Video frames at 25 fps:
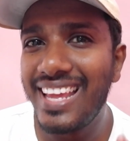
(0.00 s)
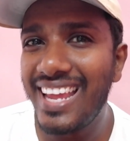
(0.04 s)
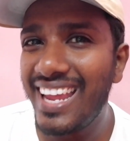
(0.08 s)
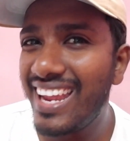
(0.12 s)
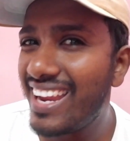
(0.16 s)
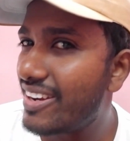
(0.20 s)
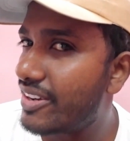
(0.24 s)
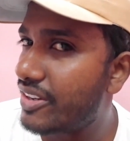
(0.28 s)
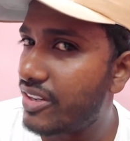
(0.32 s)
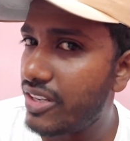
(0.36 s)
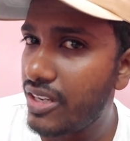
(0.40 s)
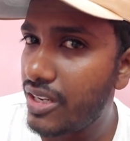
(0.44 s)

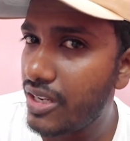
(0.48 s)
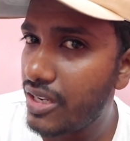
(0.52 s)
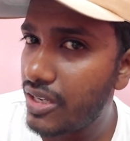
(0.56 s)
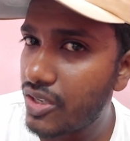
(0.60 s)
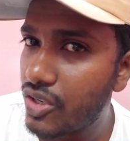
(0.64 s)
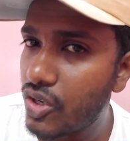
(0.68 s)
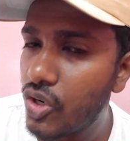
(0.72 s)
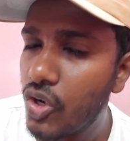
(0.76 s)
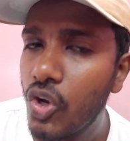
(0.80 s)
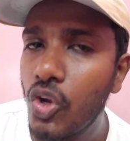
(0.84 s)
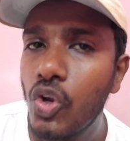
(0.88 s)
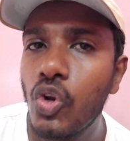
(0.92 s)
They
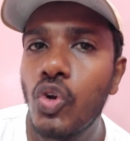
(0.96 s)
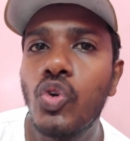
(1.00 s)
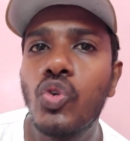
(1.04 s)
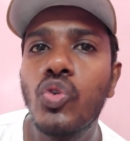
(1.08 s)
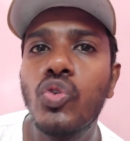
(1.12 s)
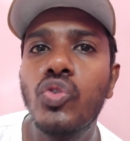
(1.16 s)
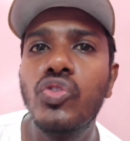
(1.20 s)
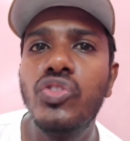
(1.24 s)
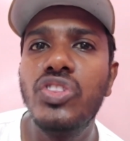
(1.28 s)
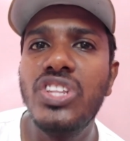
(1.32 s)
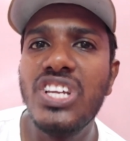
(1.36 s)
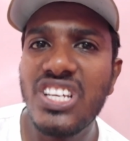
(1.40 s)
did
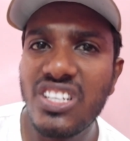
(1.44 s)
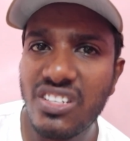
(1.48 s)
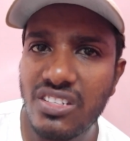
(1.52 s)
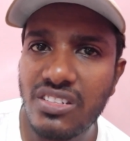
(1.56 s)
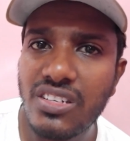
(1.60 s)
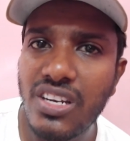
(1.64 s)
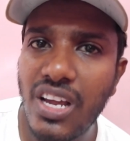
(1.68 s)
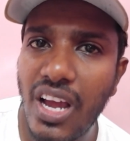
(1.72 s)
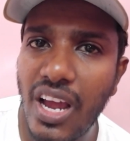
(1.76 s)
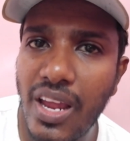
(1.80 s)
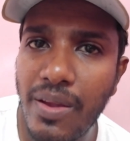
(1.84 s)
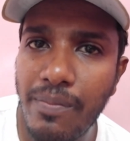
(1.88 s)
to this
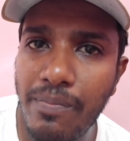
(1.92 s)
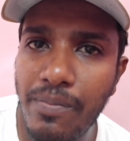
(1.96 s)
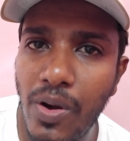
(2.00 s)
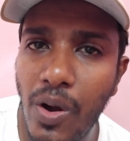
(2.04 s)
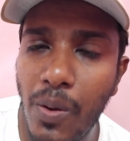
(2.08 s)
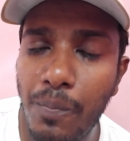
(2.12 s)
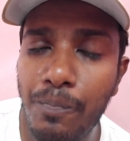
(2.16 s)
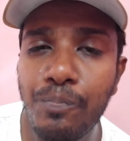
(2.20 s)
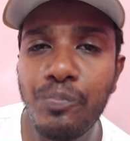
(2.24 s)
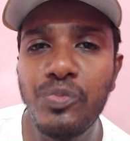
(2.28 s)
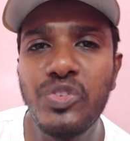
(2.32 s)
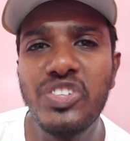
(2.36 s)
type
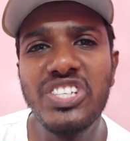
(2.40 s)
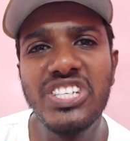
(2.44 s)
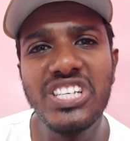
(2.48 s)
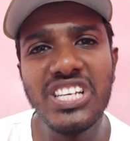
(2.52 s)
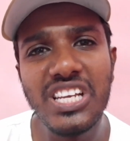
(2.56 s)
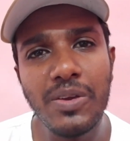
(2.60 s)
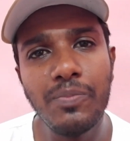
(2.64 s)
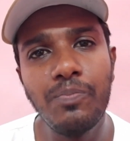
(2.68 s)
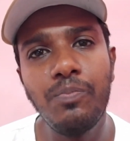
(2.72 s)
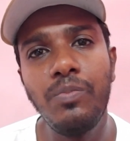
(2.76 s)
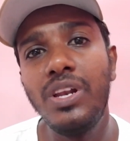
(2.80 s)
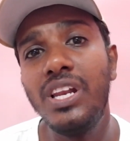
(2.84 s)
of
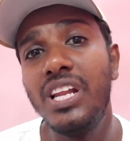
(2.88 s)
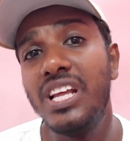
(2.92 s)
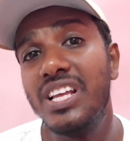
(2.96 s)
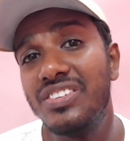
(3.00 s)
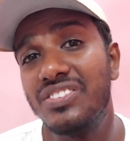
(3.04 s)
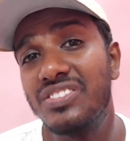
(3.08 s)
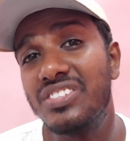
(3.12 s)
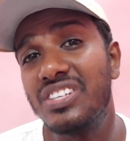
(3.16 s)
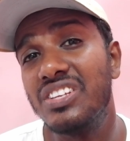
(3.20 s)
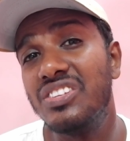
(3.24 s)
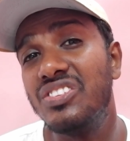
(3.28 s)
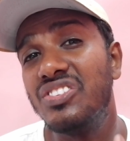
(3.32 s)
cheap
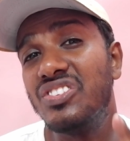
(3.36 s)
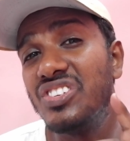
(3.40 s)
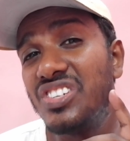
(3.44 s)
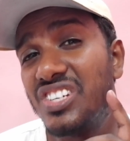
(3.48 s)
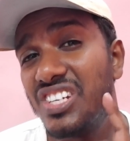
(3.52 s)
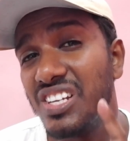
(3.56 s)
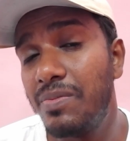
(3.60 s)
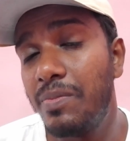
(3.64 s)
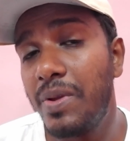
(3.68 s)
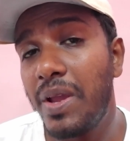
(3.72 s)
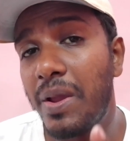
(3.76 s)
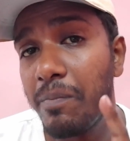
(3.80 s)
lenses.
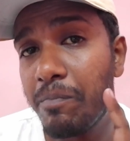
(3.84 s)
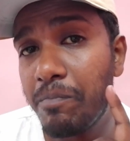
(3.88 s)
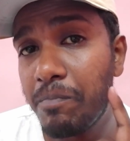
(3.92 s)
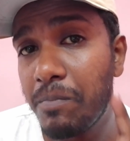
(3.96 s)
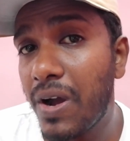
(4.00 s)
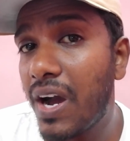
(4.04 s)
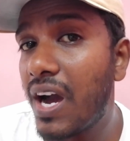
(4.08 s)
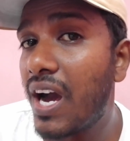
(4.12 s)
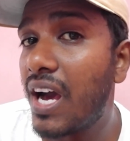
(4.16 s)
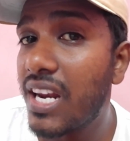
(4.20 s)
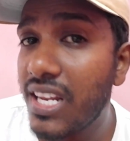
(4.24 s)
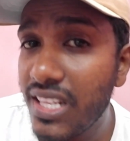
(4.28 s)

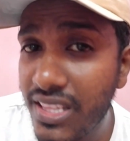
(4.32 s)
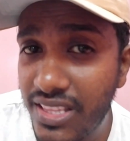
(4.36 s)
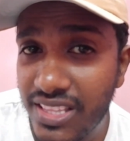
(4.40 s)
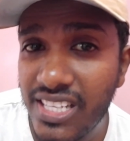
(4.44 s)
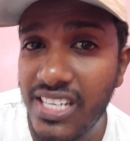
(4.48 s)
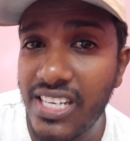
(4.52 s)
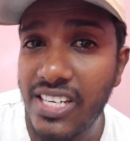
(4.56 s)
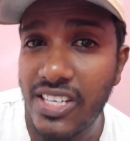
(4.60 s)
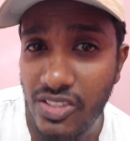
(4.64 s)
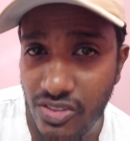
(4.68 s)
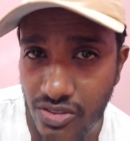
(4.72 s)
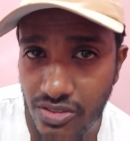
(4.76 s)
Remember
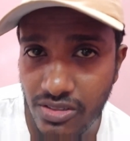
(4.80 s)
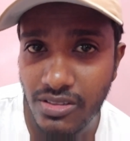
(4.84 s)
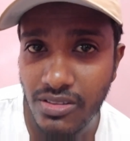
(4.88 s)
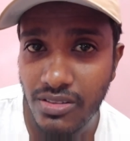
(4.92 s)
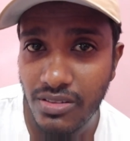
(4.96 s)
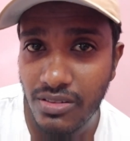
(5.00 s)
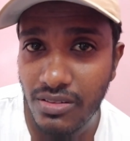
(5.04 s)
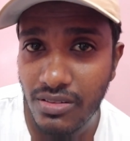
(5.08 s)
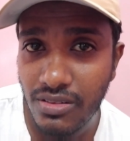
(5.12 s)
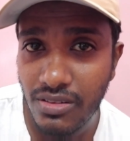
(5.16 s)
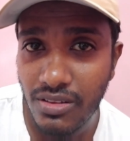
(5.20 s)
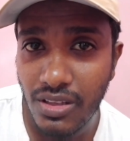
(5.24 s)

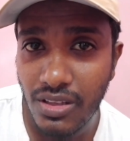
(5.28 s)
this.